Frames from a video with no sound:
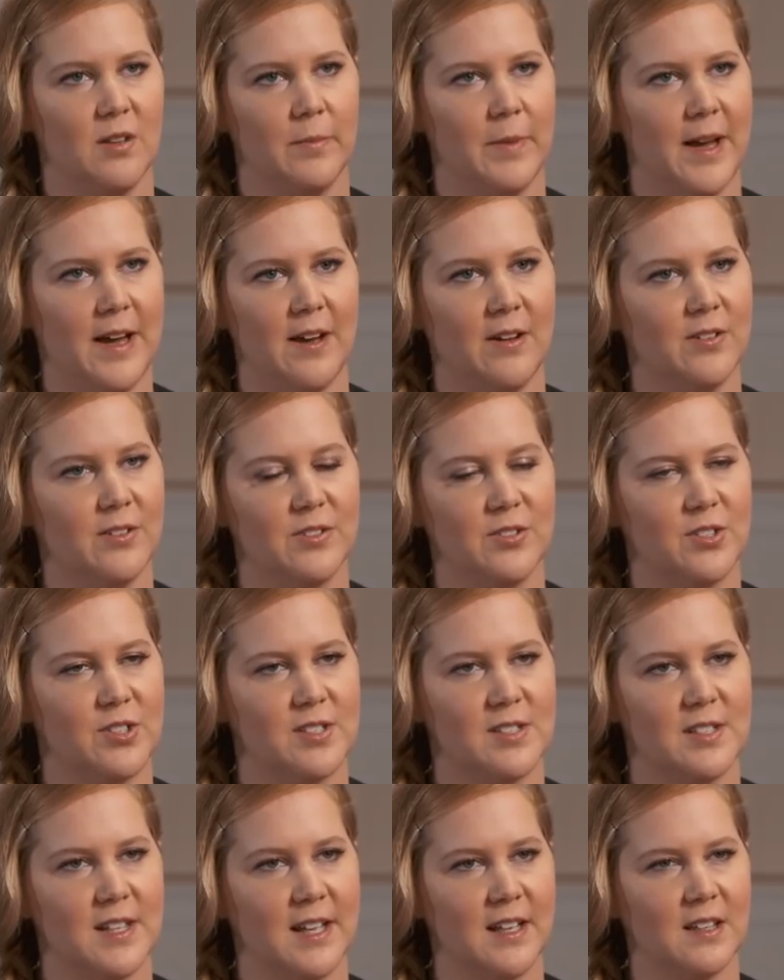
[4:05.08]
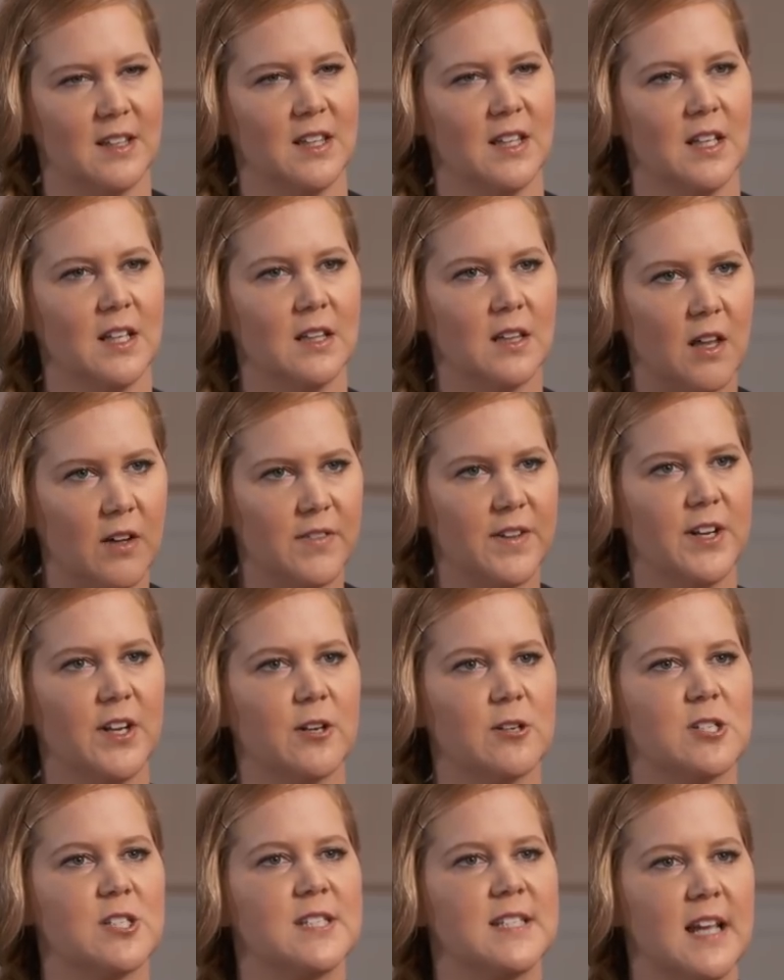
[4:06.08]
all about. Just like loving
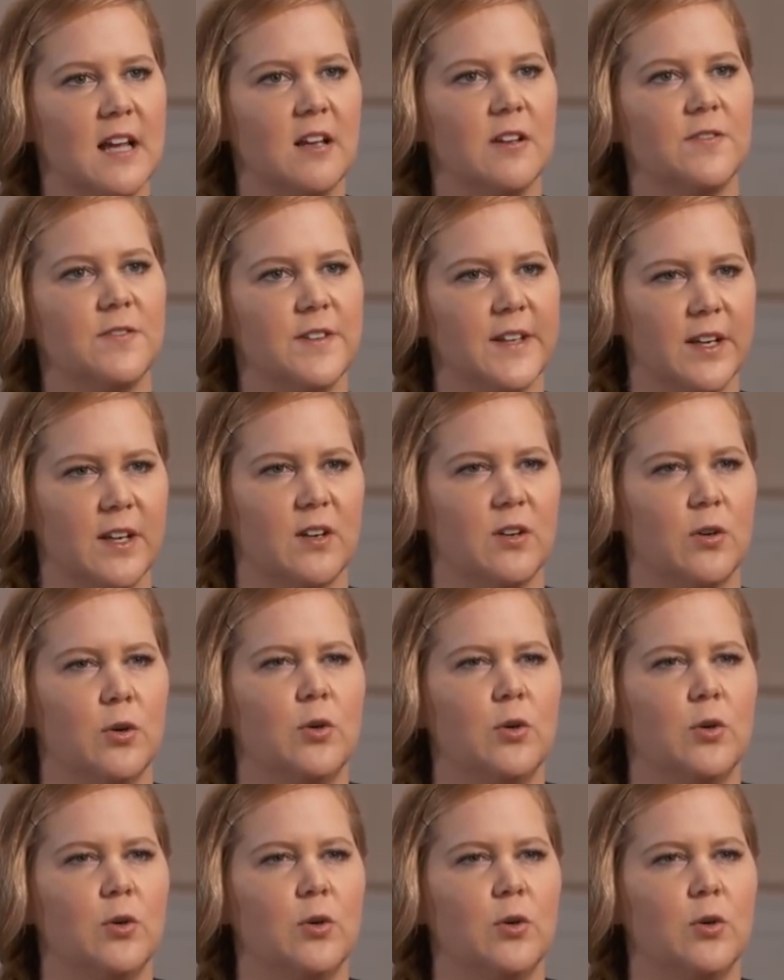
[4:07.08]
yourself, like